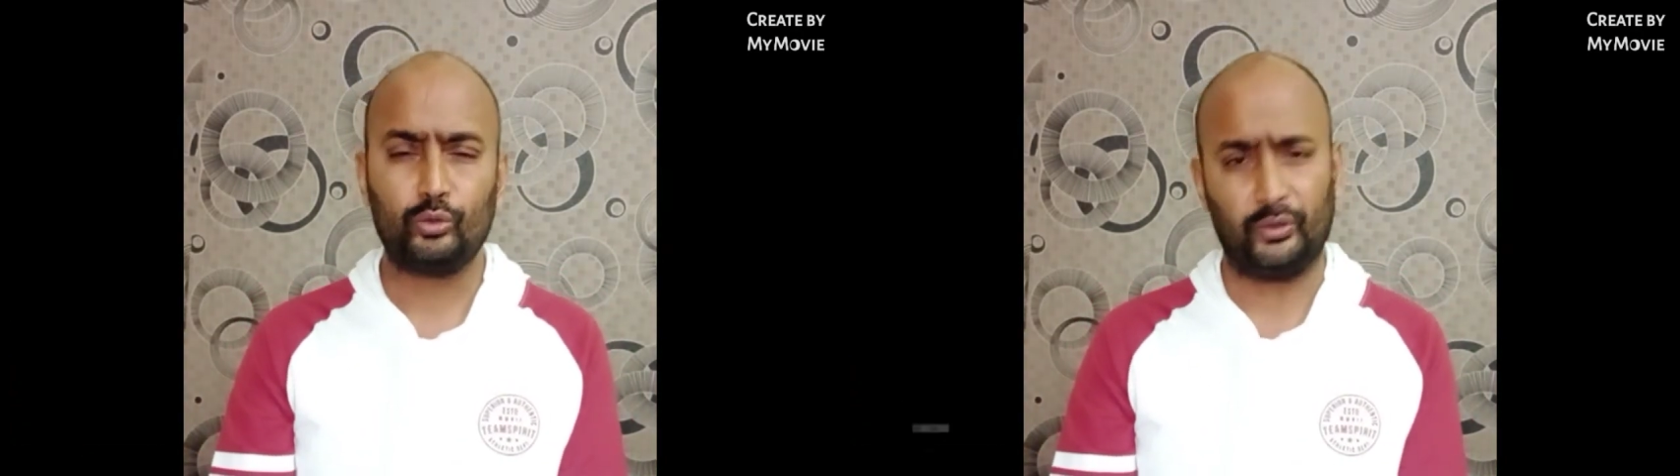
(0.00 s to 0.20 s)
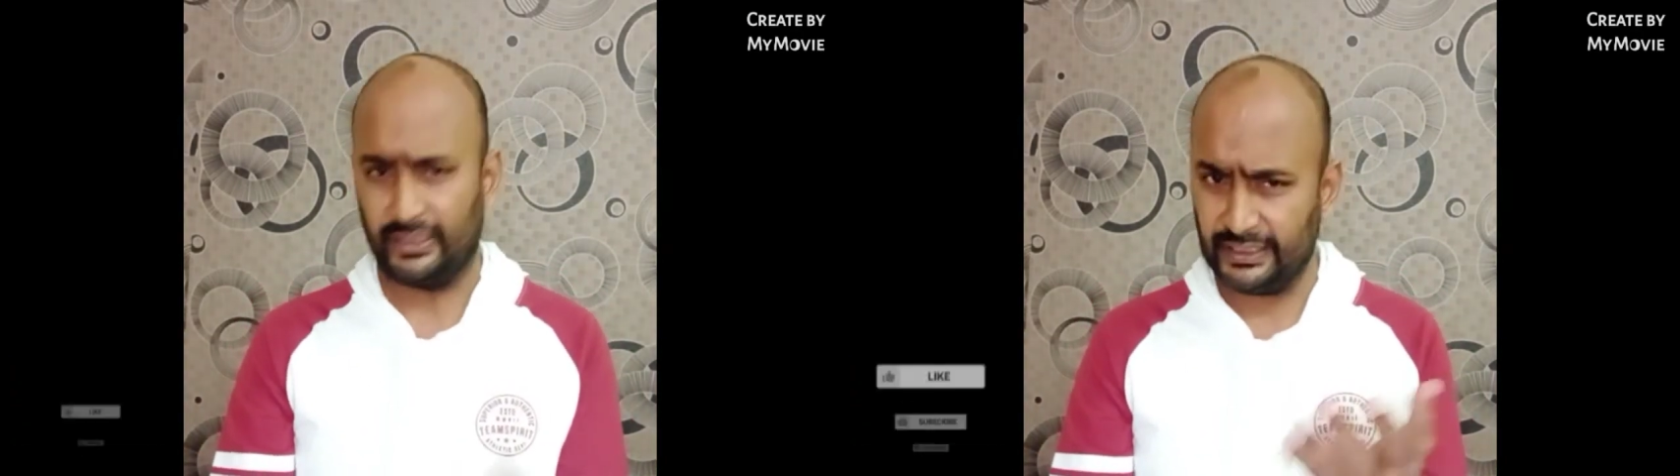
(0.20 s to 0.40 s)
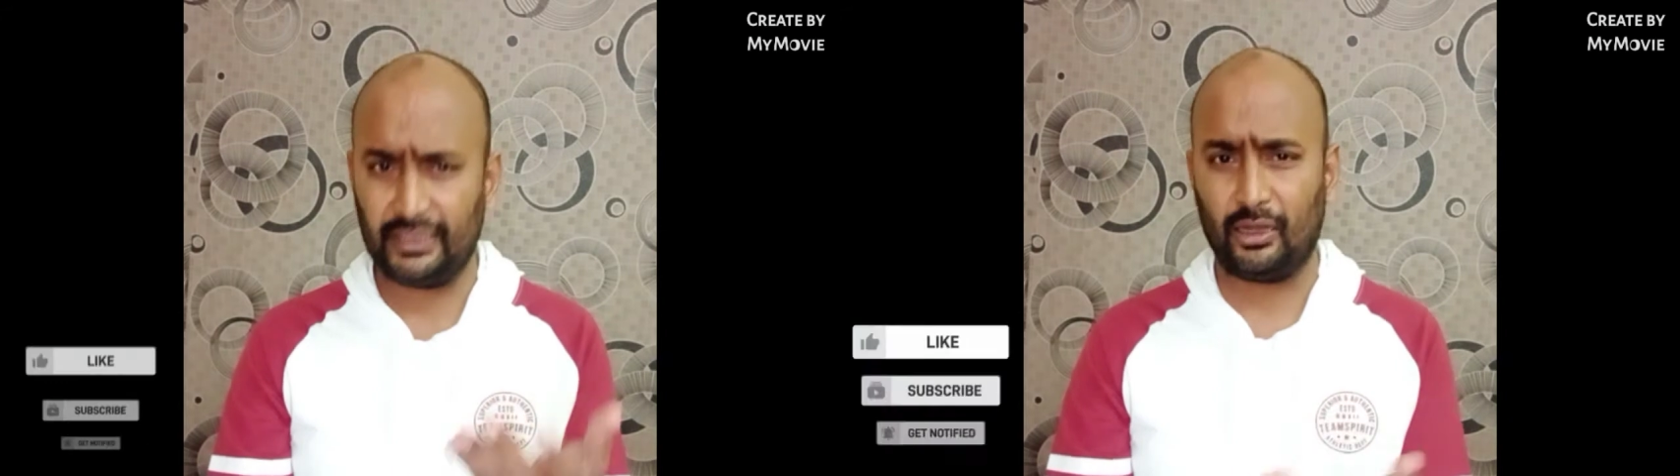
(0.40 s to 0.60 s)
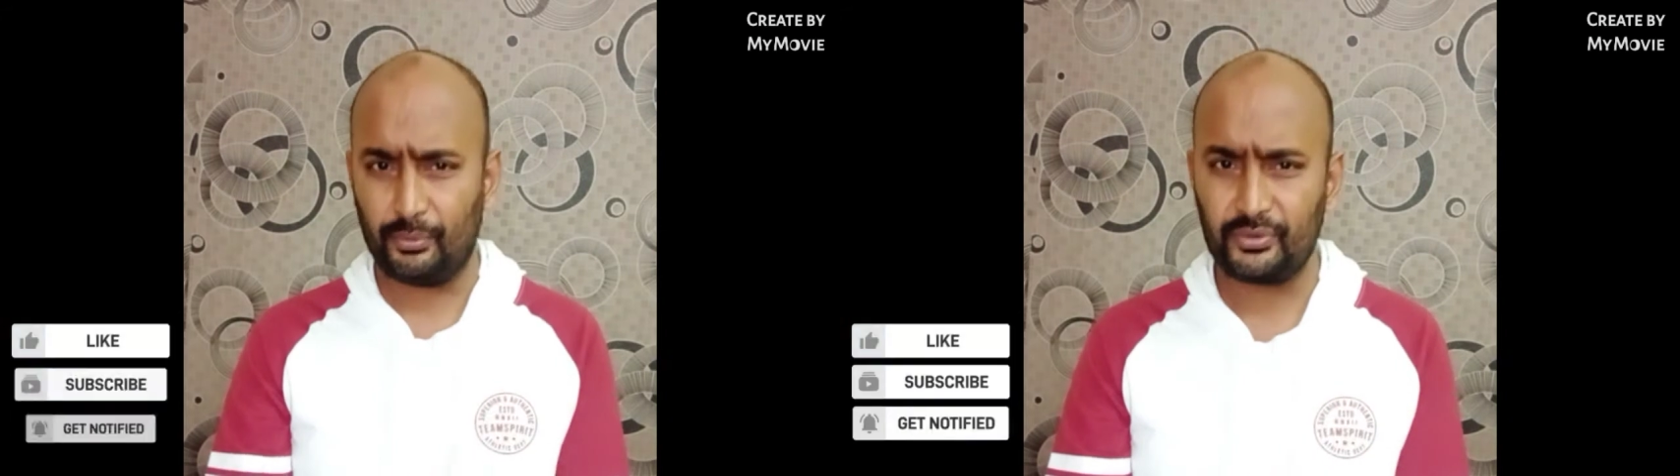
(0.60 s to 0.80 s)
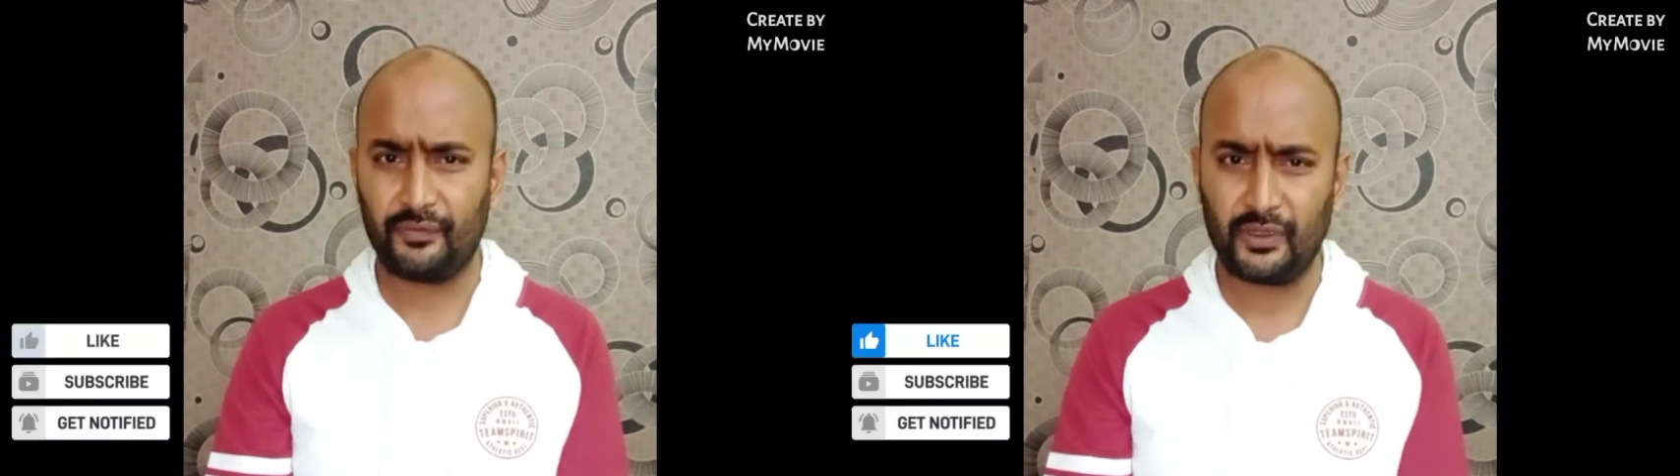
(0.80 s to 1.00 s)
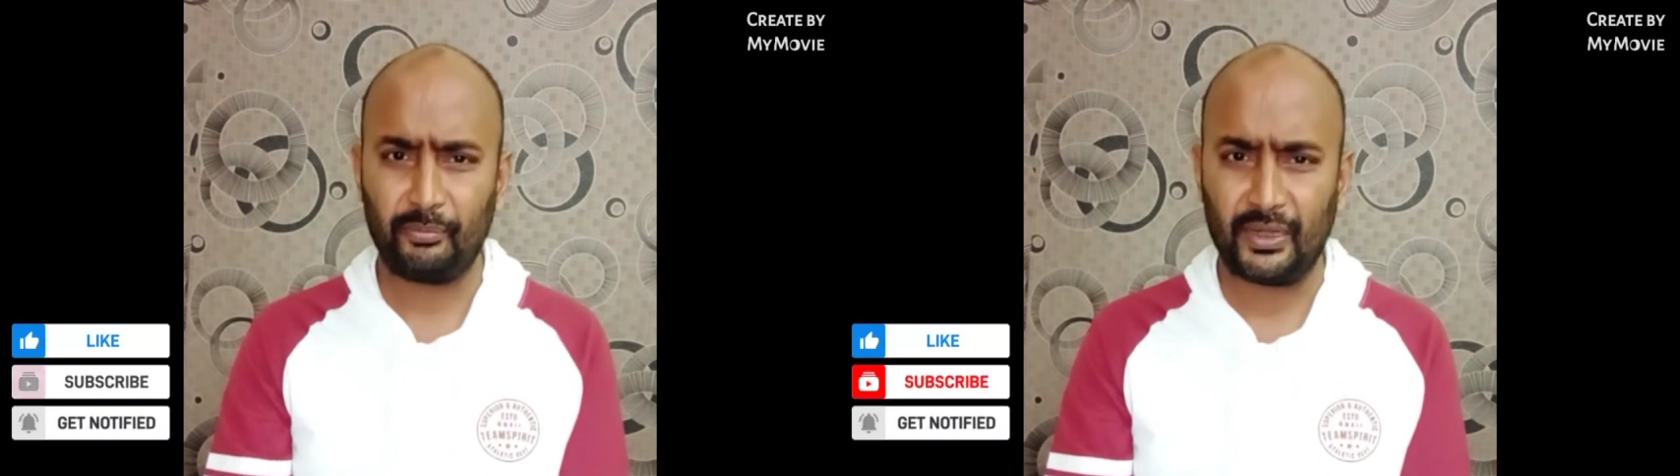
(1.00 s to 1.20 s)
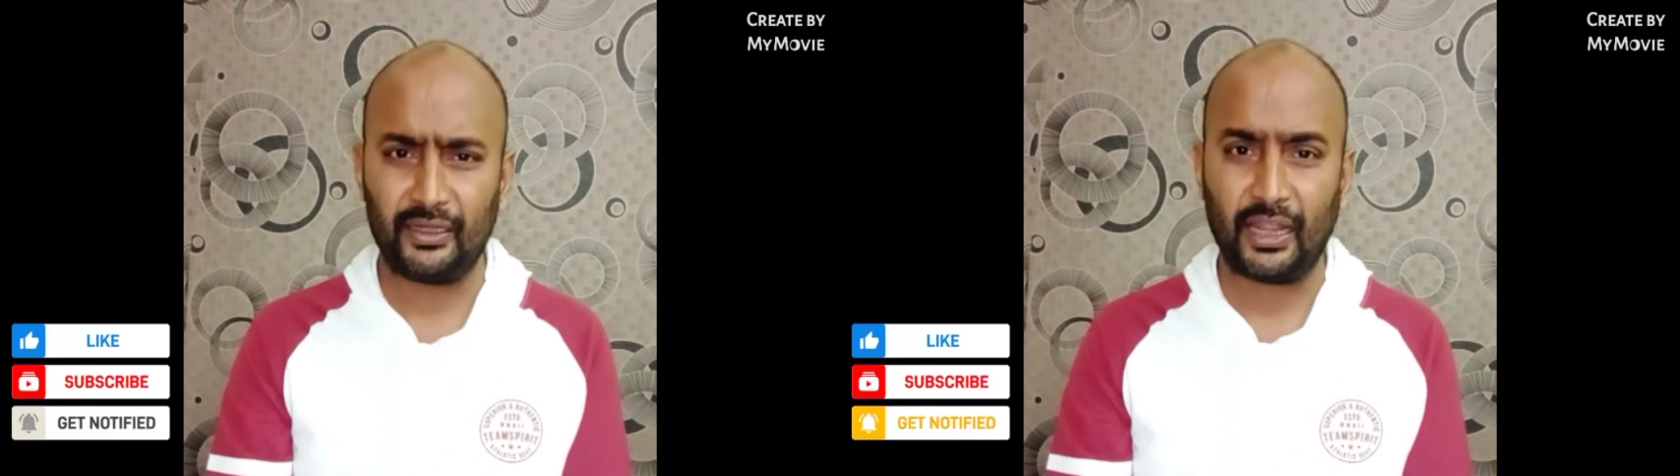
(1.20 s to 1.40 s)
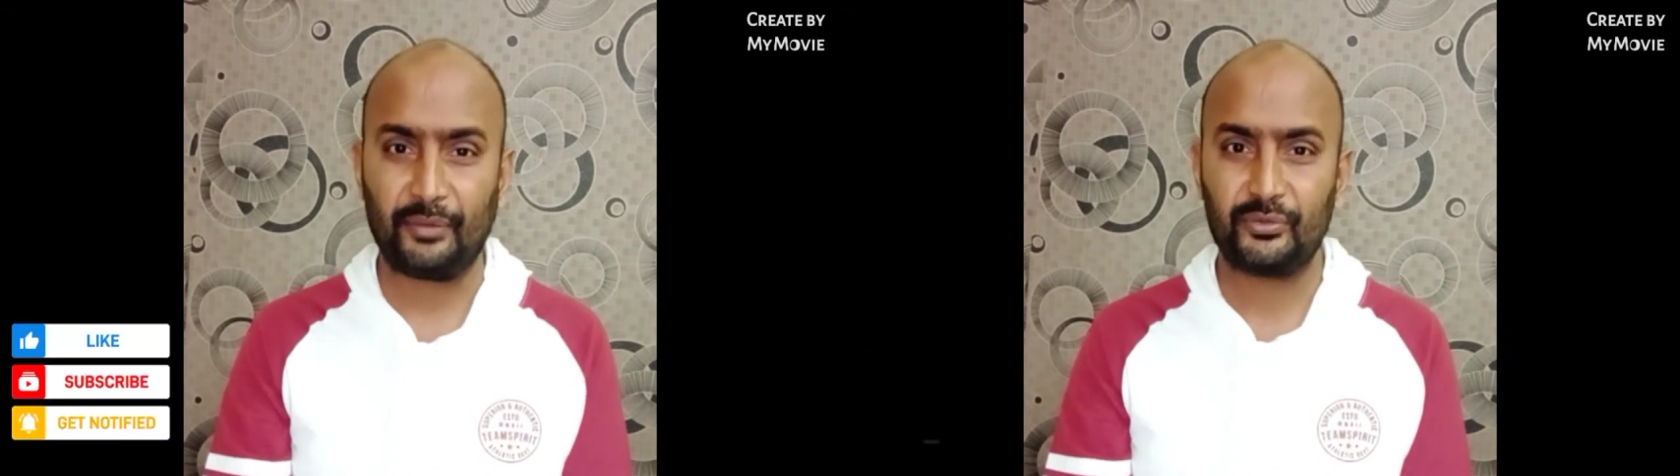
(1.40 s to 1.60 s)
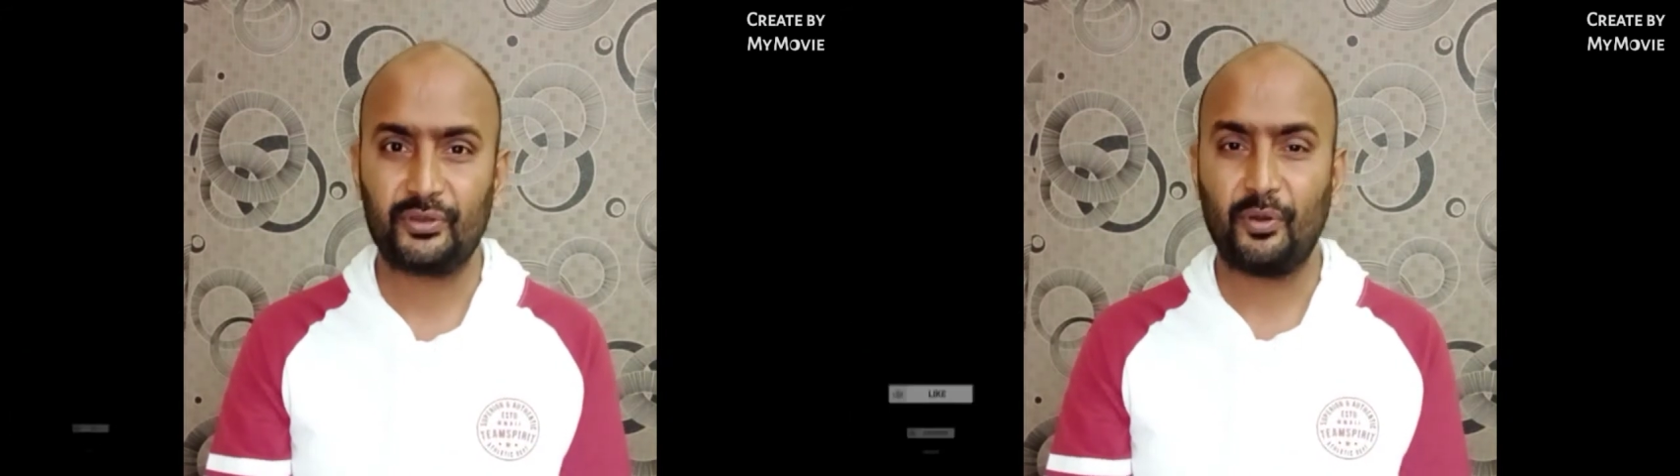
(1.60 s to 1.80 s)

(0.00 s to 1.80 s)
he observed it many times,